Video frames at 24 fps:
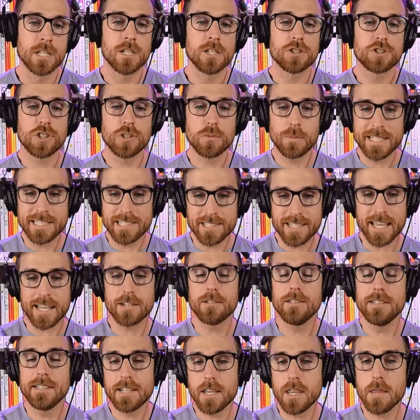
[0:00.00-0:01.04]
Should we
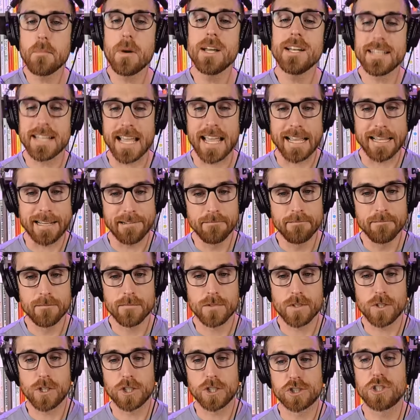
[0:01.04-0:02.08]
settle into the mundane
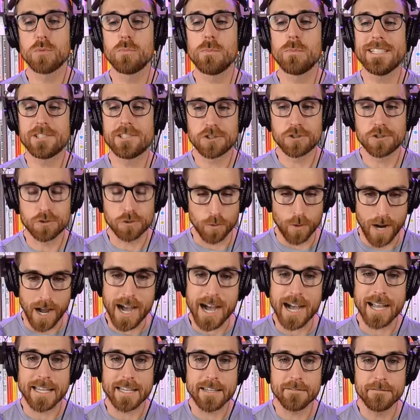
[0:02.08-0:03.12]
or should we
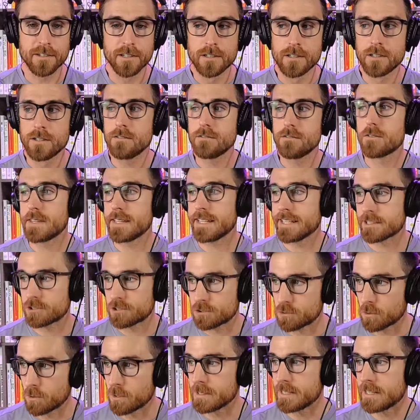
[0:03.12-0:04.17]
strive for the
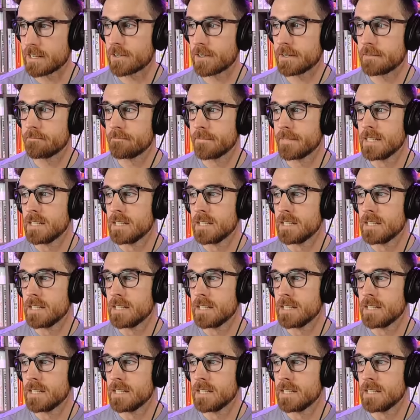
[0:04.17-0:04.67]
extraordinary?